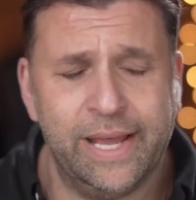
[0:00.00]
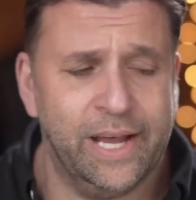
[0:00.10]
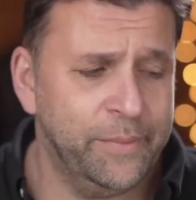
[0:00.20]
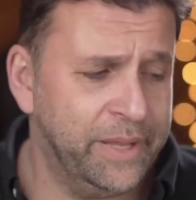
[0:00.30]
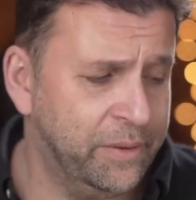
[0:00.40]

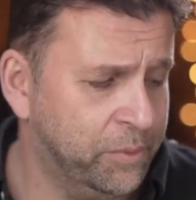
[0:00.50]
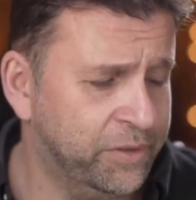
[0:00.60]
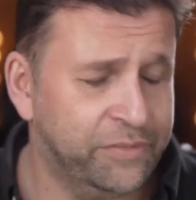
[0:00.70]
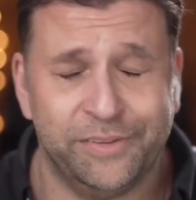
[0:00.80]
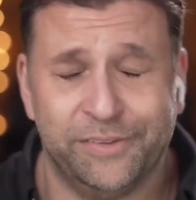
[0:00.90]
Yeah, I mean, it
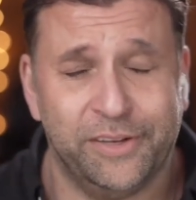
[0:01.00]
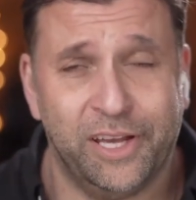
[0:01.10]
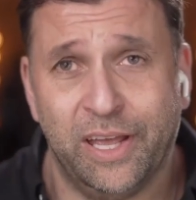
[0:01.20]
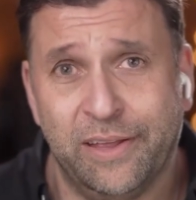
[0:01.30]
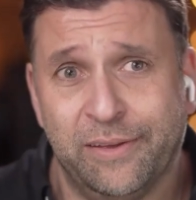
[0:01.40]
would have got
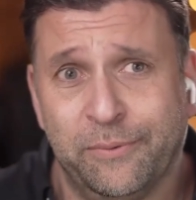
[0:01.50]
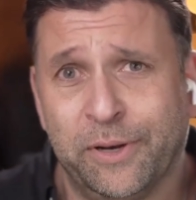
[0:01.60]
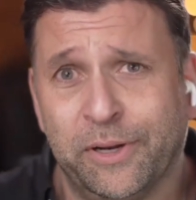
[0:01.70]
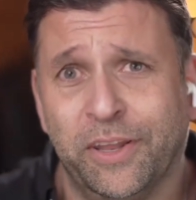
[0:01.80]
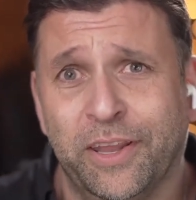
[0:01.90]

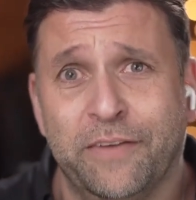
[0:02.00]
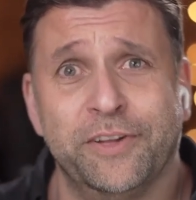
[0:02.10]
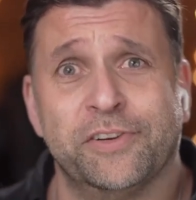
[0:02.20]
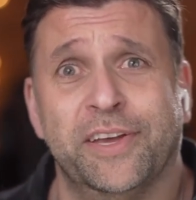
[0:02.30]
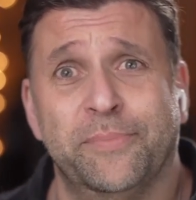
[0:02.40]
there
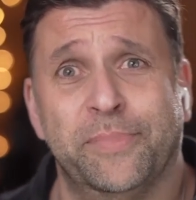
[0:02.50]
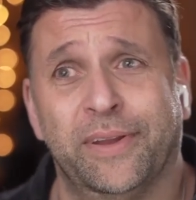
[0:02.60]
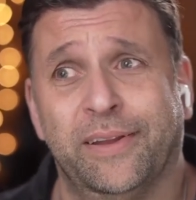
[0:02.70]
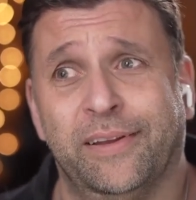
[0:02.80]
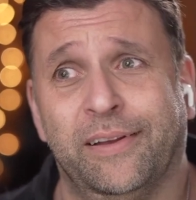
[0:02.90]
eventually,
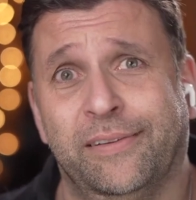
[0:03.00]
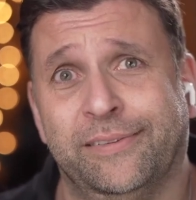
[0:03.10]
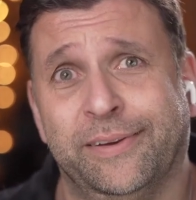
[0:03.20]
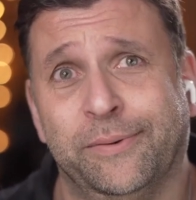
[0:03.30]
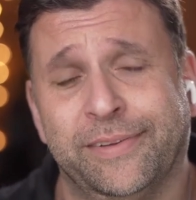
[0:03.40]
but
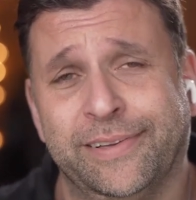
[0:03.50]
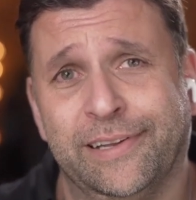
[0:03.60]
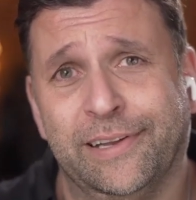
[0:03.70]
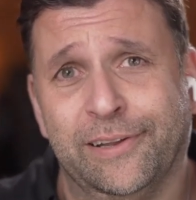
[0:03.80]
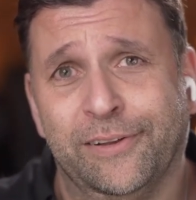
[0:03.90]
it would have taken
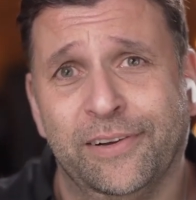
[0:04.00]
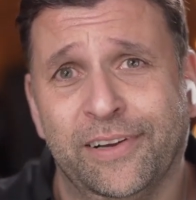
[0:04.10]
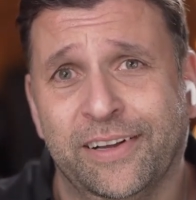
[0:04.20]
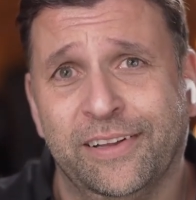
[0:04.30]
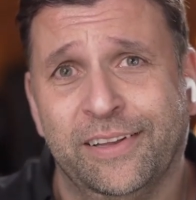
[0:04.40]
a lot
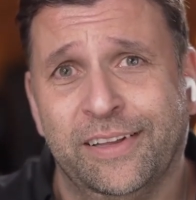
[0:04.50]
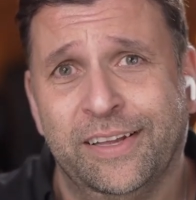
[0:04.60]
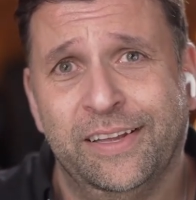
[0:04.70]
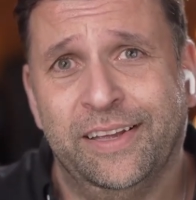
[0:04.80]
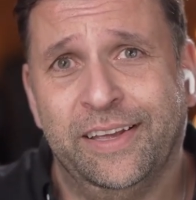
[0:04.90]
longer.
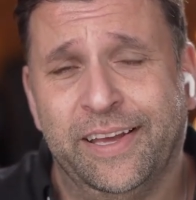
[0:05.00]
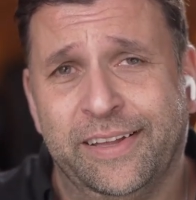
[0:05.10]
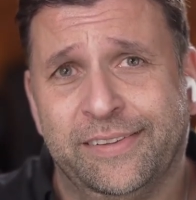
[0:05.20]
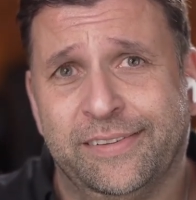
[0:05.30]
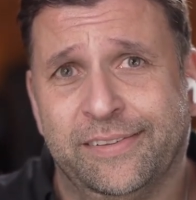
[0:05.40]

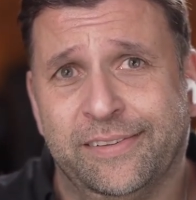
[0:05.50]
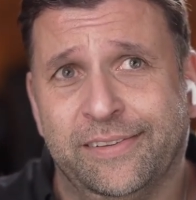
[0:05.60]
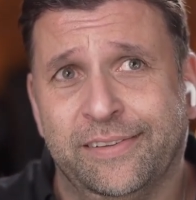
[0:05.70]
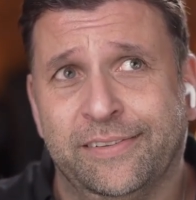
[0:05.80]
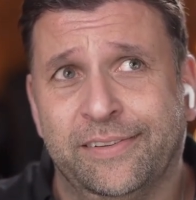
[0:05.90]
It
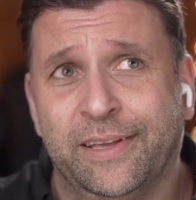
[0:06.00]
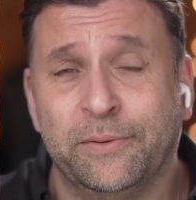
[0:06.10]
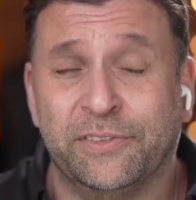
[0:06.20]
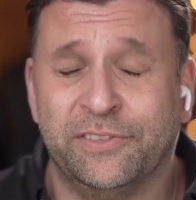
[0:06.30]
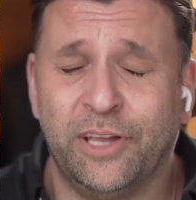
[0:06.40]

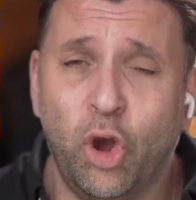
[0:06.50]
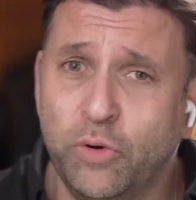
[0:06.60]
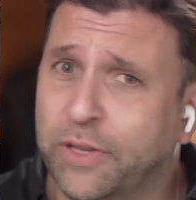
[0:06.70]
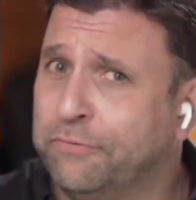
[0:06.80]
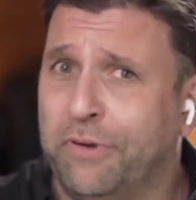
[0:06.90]
was
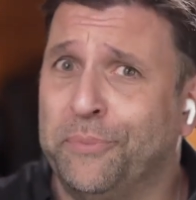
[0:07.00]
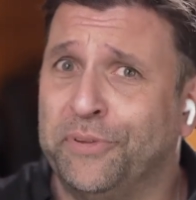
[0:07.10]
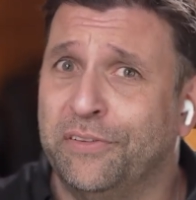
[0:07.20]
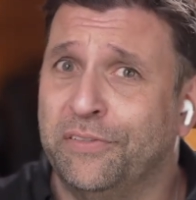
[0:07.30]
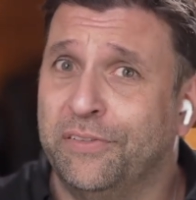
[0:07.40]
so
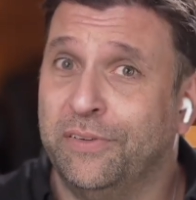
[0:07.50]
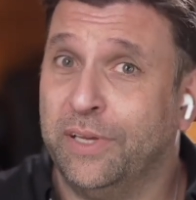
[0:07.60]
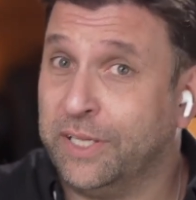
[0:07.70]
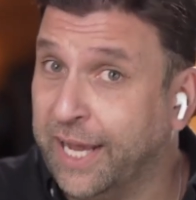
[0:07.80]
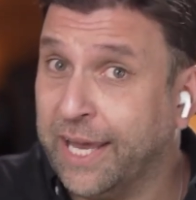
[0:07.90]
disruptive.
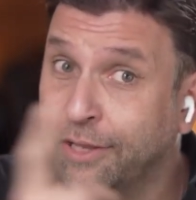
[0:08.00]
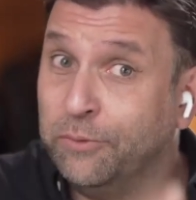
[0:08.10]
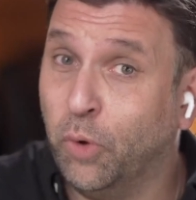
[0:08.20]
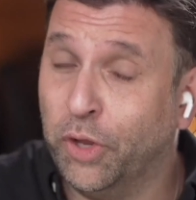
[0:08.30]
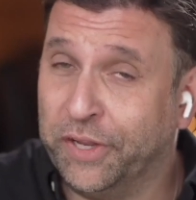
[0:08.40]
And
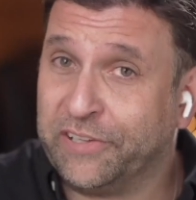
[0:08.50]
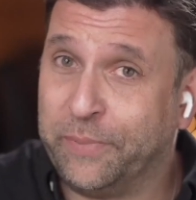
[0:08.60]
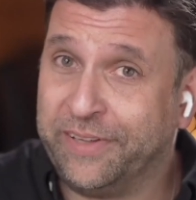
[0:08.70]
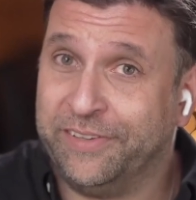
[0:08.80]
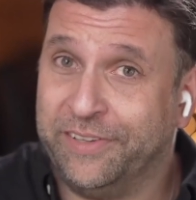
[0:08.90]
Canon weren't
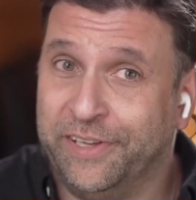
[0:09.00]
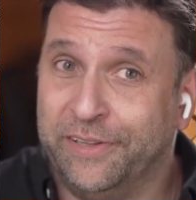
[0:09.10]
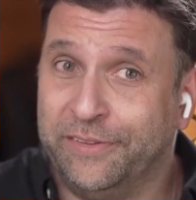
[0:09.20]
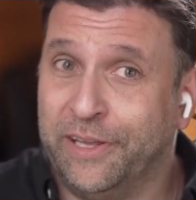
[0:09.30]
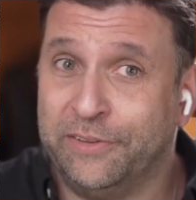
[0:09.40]
expecting
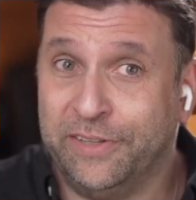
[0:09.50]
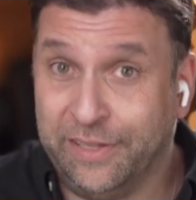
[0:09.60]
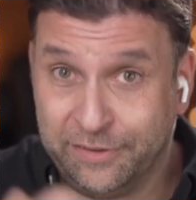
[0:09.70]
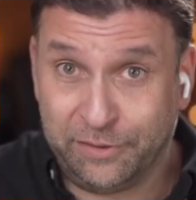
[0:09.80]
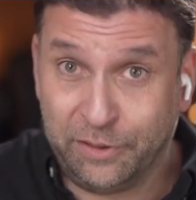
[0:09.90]
it. They,
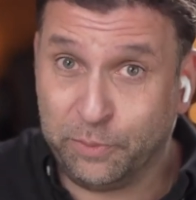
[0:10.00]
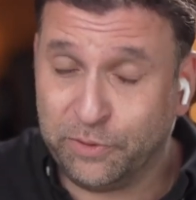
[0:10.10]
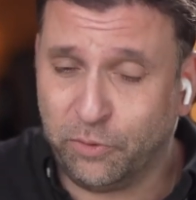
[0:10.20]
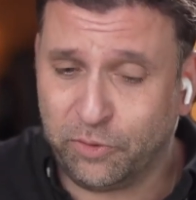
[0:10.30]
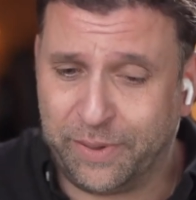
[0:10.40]
as
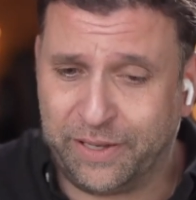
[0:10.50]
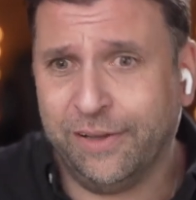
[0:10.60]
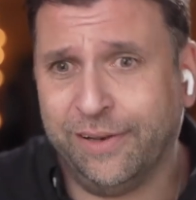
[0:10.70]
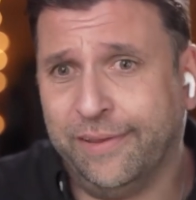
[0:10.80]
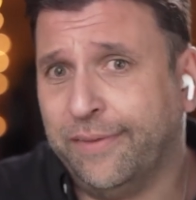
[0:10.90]
we talked about
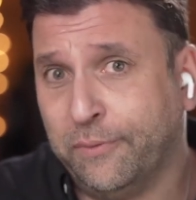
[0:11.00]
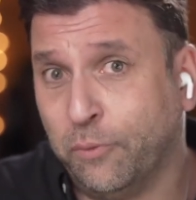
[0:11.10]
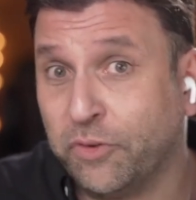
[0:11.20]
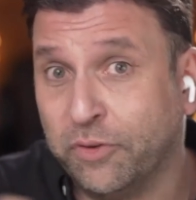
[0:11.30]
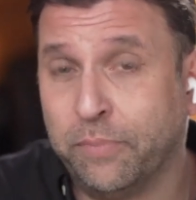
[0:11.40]
earlier, that
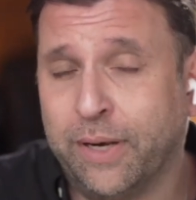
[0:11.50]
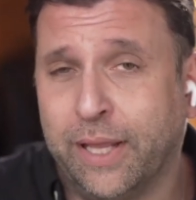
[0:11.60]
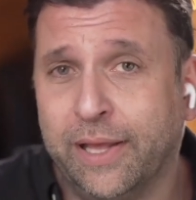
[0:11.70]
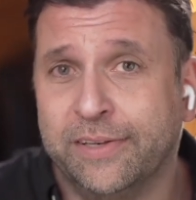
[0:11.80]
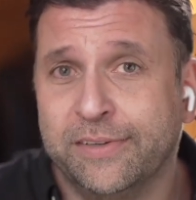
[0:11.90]
it wasn't
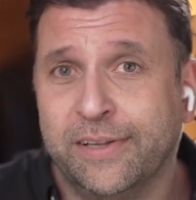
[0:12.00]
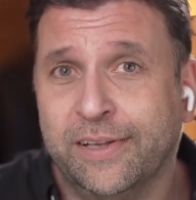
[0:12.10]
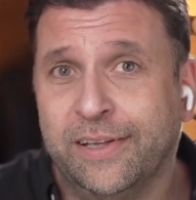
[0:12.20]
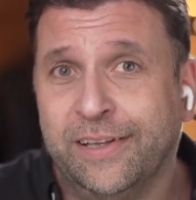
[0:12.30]
planned.